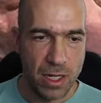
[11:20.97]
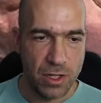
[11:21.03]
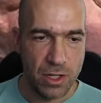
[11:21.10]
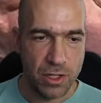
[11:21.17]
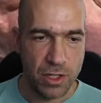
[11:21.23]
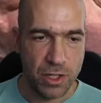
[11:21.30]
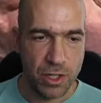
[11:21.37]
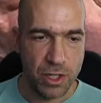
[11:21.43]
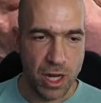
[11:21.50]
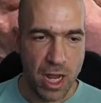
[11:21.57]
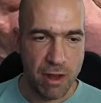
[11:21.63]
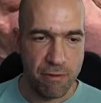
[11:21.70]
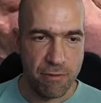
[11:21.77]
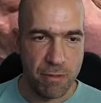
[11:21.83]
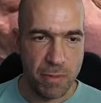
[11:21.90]
It's just a
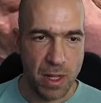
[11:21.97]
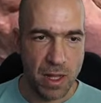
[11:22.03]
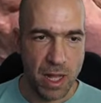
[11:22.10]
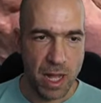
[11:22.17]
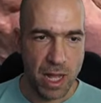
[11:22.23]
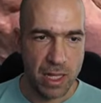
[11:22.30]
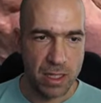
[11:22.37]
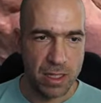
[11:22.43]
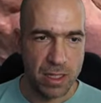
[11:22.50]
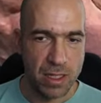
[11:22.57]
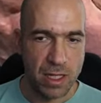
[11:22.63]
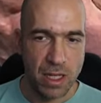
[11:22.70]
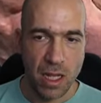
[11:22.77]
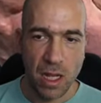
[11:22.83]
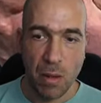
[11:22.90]
shy female hand.
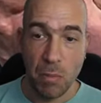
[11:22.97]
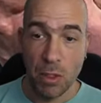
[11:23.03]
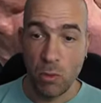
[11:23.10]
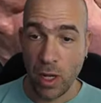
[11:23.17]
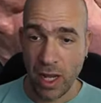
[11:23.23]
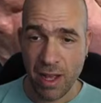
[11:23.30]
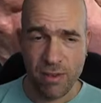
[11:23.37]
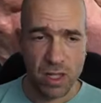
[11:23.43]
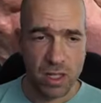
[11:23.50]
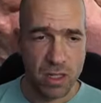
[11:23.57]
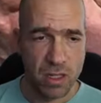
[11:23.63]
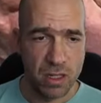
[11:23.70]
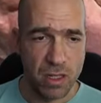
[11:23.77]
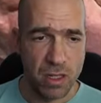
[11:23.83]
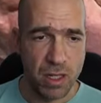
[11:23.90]
But we have it.
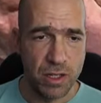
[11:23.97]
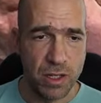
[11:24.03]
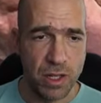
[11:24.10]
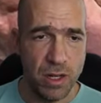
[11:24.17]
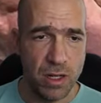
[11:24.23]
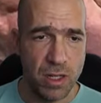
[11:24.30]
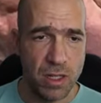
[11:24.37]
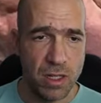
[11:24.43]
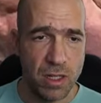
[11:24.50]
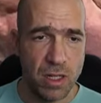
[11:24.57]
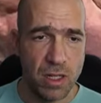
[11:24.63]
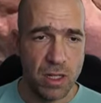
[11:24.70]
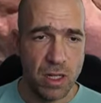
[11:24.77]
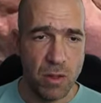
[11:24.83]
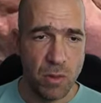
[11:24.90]
It's here.
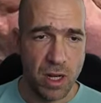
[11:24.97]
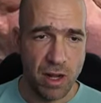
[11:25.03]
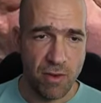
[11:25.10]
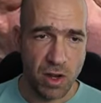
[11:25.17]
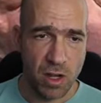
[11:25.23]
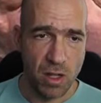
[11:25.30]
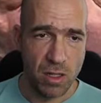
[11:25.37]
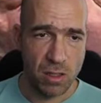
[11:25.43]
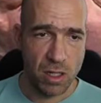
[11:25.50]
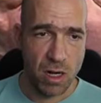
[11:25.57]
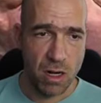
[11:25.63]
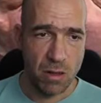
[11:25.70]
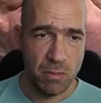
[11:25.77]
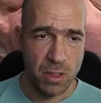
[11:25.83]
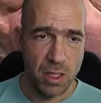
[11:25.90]
We have a Hulk
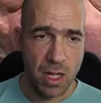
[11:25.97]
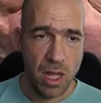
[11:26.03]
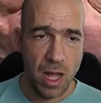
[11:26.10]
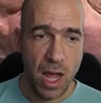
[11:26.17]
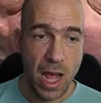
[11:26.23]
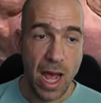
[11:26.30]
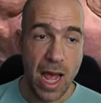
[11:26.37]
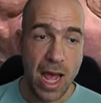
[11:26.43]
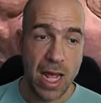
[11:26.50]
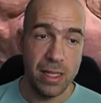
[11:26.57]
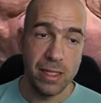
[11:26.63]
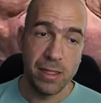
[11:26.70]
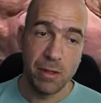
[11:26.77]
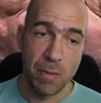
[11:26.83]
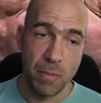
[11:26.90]
arm.
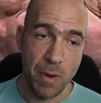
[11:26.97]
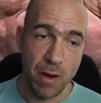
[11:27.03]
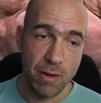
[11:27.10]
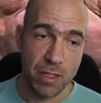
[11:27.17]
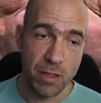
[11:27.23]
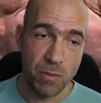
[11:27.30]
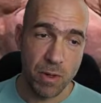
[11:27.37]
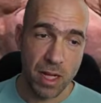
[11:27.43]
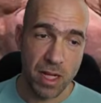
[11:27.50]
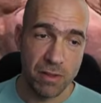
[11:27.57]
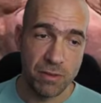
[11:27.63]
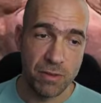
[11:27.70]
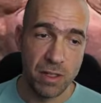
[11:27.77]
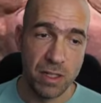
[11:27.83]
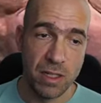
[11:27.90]
And in comparison, we
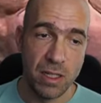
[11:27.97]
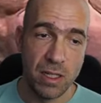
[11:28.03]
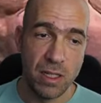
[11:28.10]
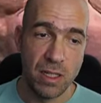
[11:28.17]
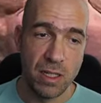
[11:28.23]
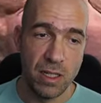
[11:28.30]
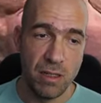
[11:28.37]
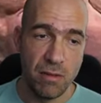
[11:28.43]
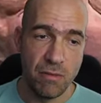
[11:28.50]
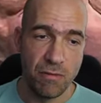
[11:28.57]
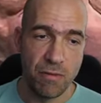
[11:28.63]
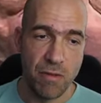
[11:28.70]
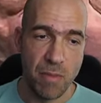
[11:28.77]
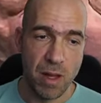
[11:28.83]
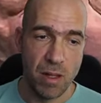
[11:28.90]
have a
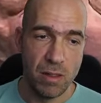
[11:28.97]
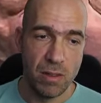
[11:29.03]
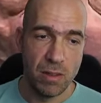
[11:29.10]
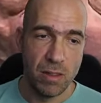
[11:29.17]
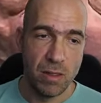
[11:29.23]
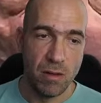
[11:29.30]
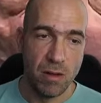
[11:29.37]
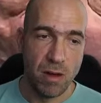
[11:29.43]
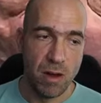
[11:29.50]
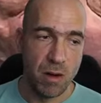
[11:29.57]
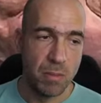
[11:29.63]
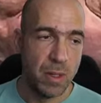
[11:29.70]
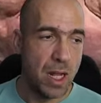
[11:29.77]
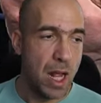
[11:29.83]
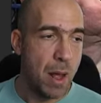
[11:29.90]
female
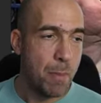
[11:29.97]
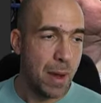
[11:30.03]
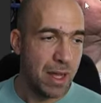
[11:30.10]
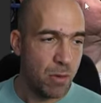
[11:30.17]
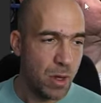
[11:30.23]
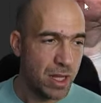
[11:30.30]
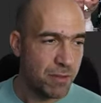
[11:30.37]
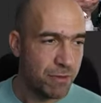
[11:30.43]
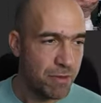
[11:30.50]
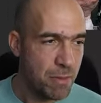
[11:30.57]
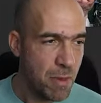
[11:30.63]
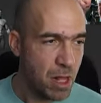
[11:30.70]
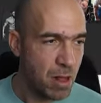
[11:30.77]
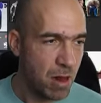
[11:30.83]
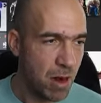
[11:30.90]
arm. By the way, the
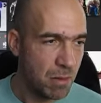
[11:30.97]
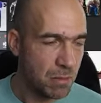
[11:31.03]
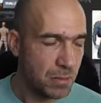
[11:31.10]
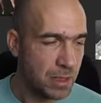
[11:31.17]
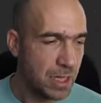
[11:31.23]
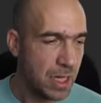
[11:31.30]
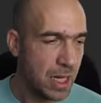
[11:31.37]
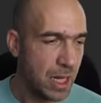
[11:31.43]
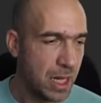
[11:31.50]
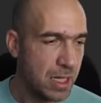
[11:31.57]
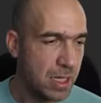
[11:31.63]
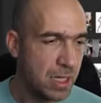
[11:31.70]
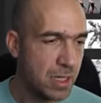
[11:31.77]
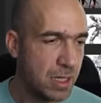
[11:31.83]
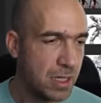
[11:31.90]
female arm
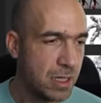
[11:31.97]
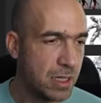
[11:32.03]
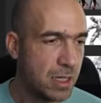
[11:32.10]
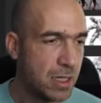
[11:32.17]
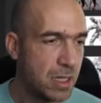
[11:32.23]
is...